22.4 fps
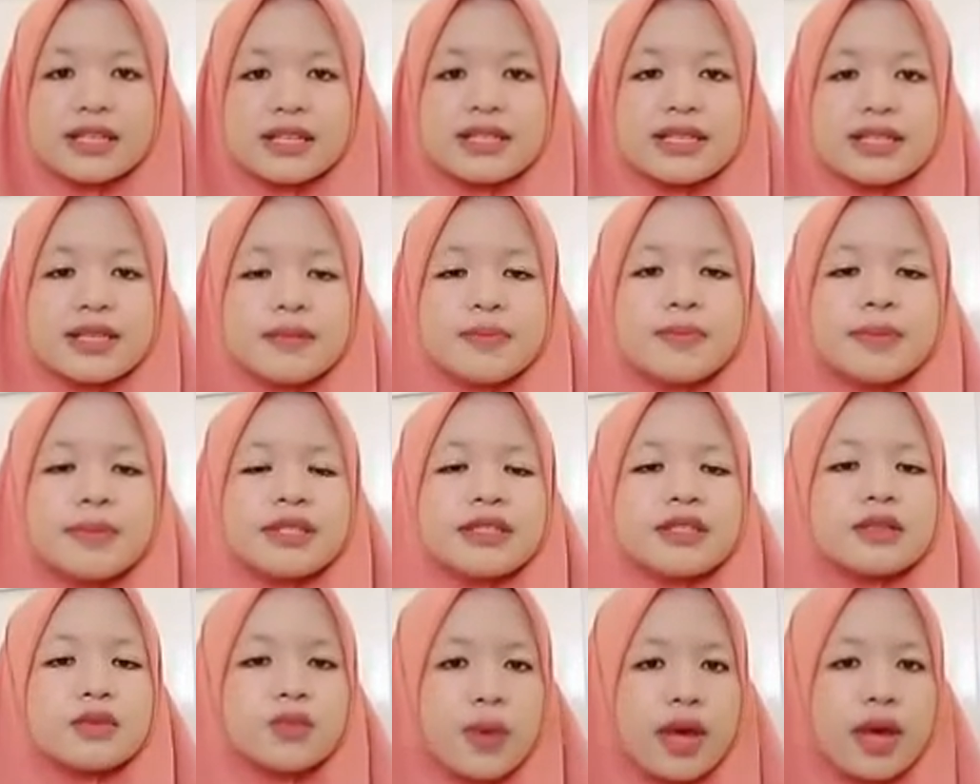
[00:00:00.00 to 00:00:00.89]

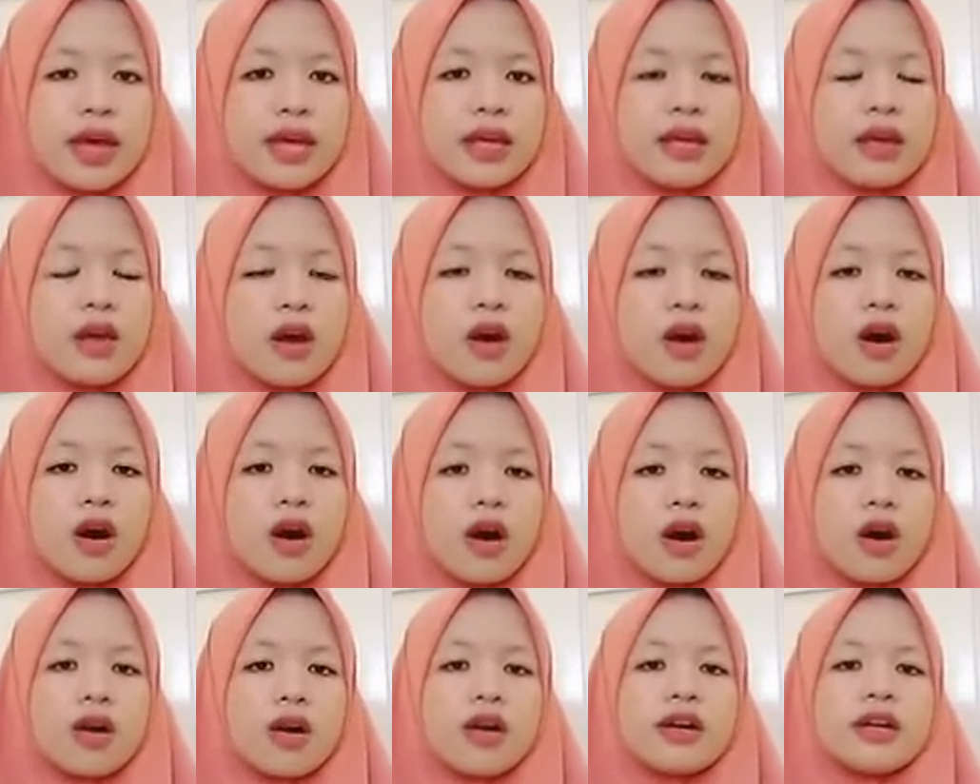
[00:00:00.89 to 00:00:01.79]
simplest way
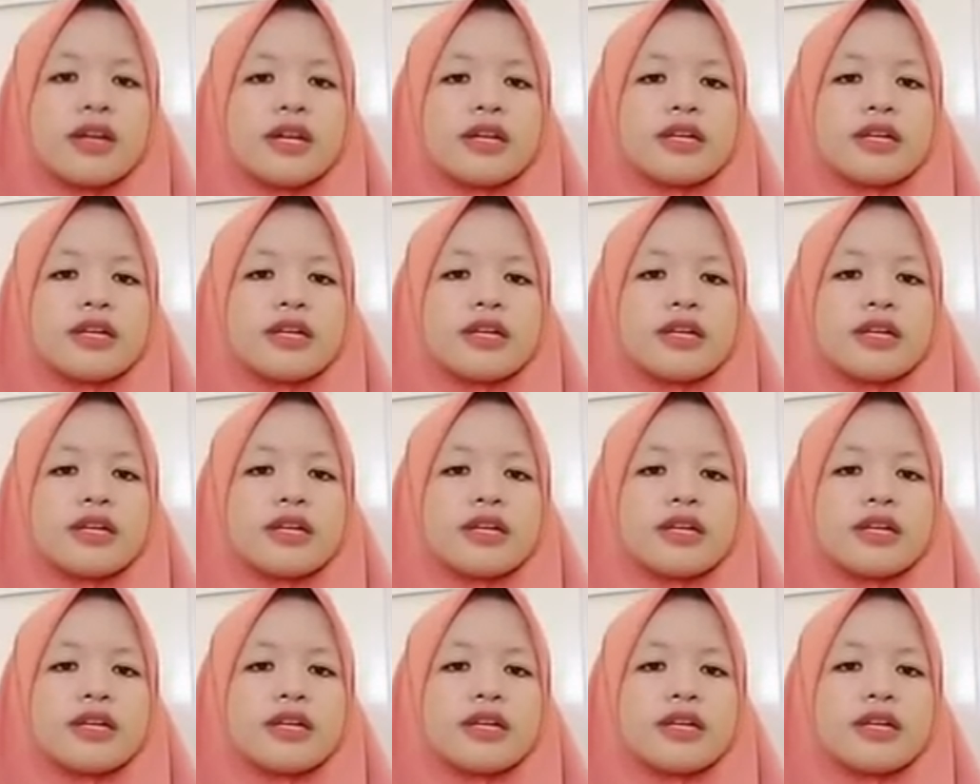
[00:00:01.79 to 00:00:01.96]
or